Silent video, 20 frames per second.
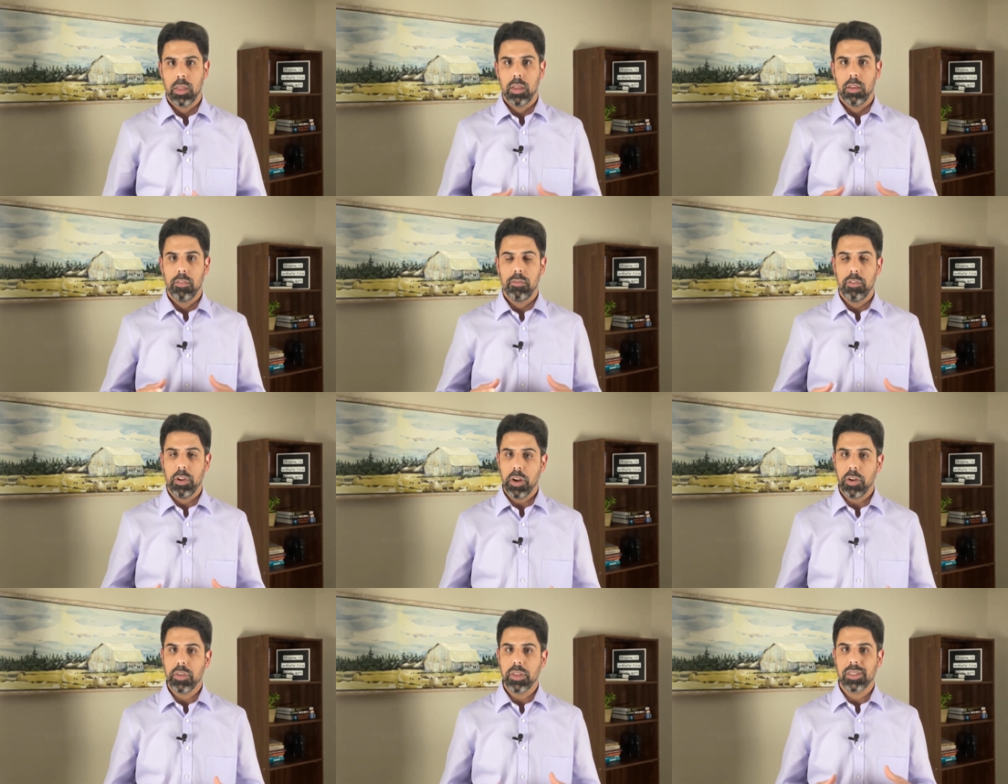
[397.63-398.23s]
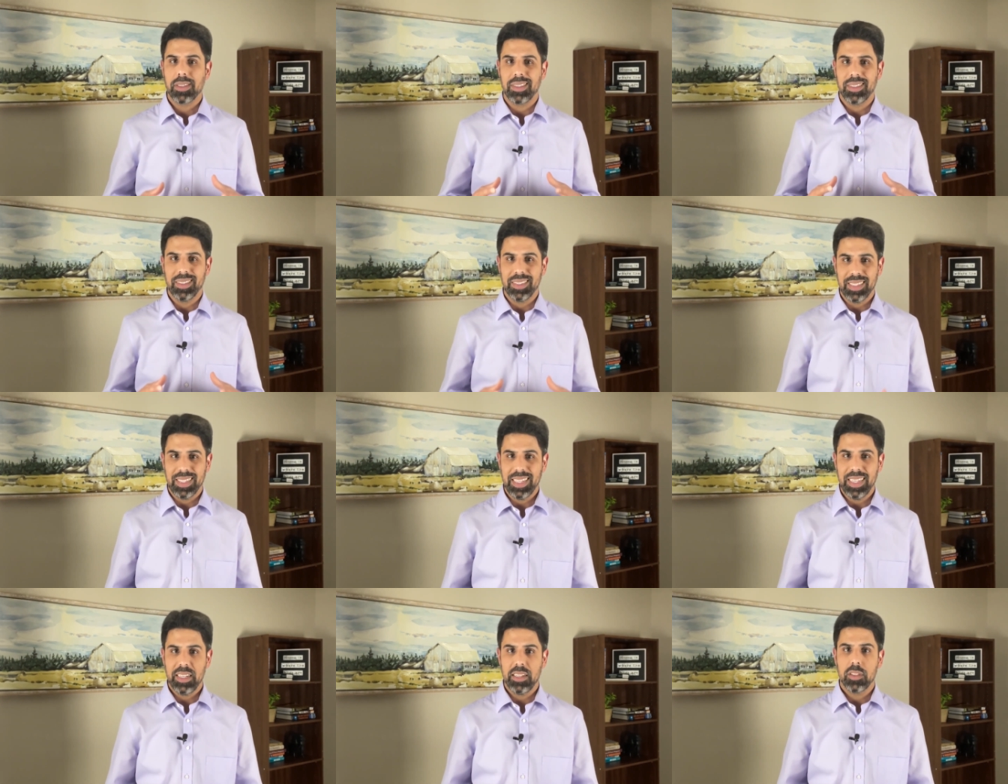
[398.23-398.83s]
various
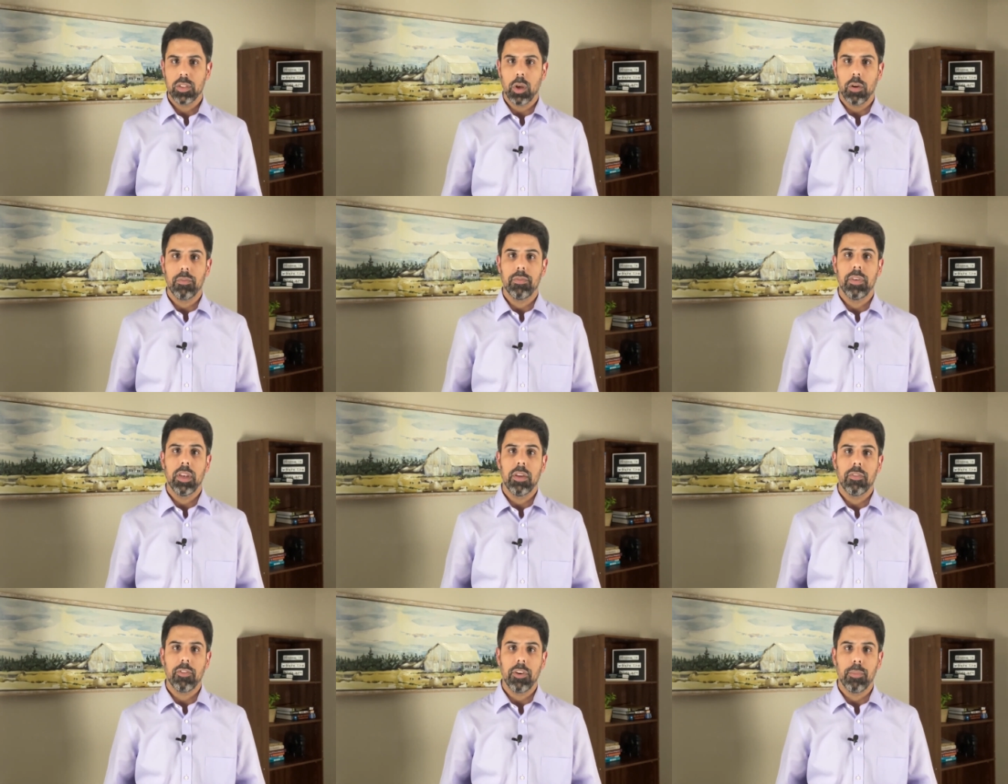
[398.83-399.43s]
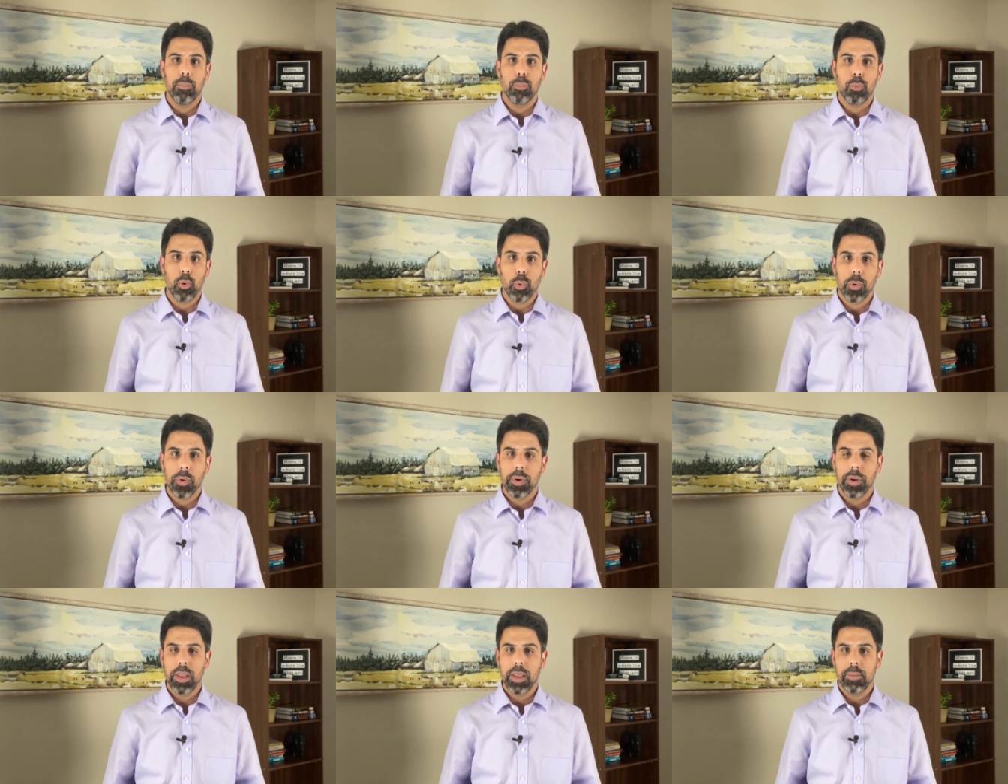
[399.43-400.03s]
needs of different
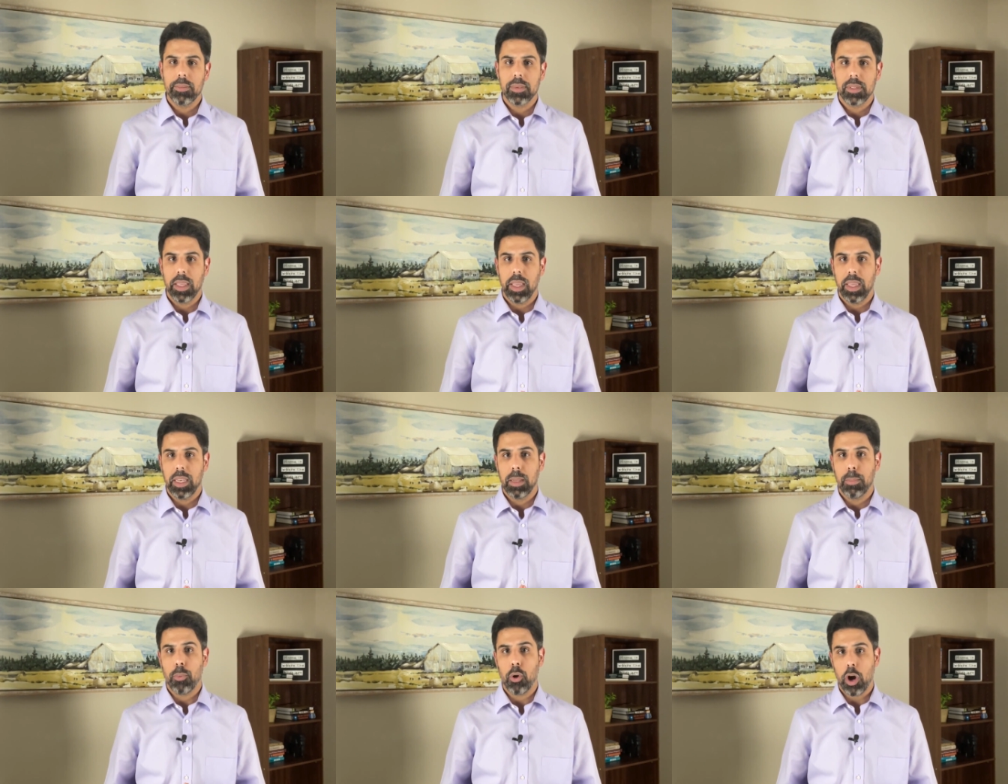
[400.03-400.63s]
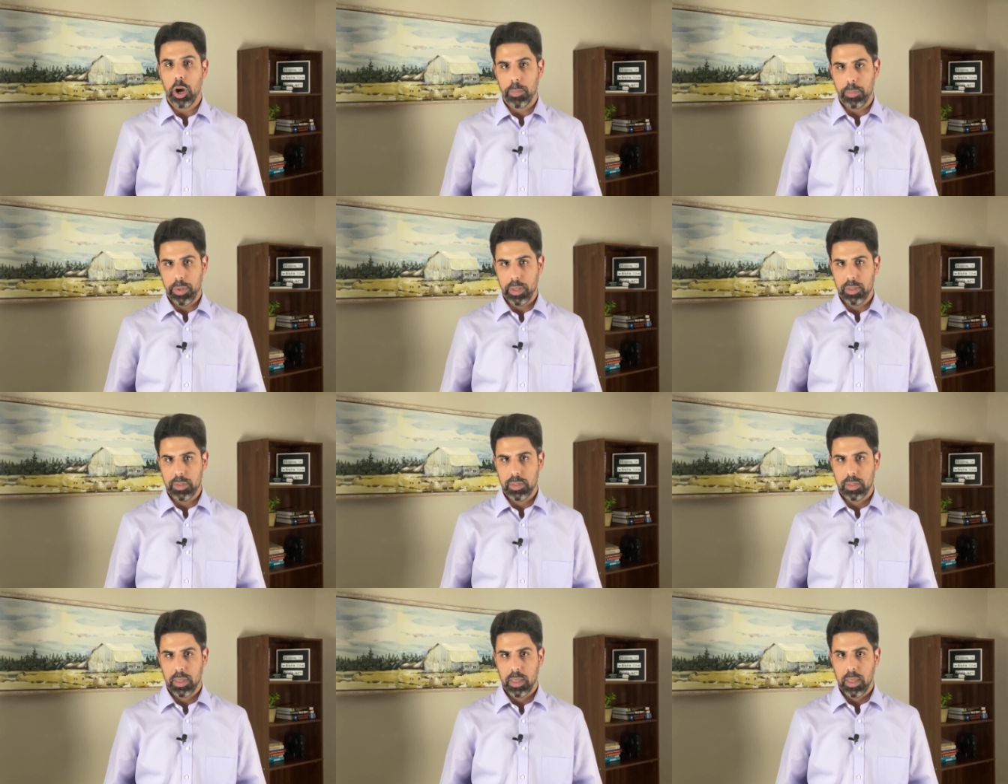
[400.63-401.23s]
programs and
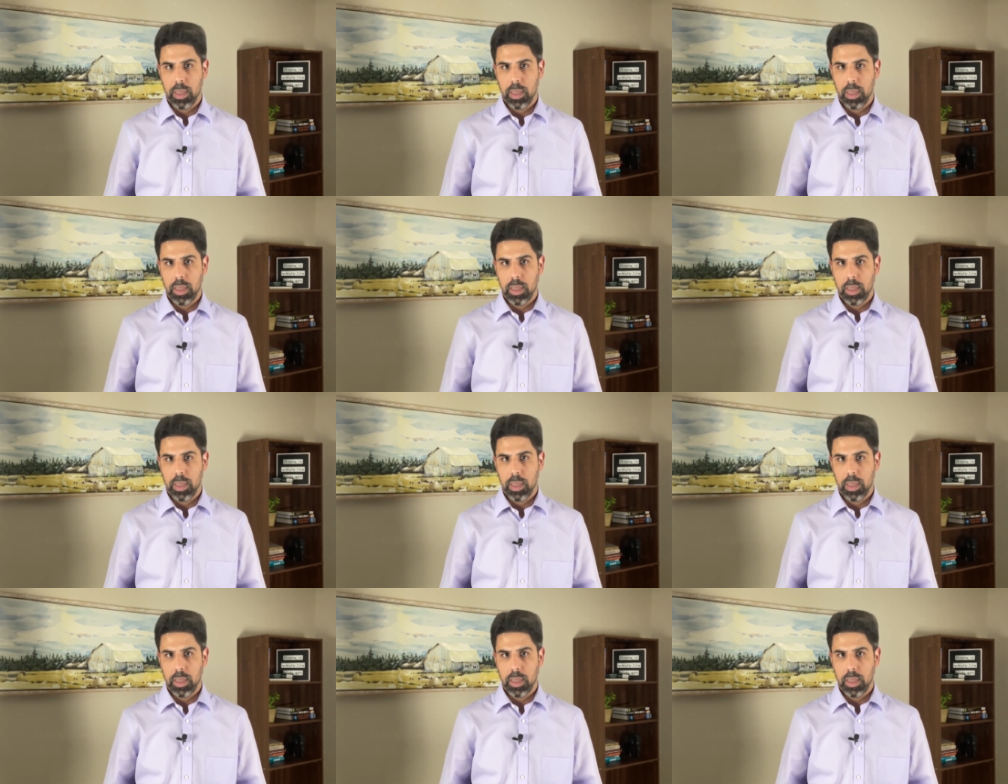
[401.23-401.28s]
departments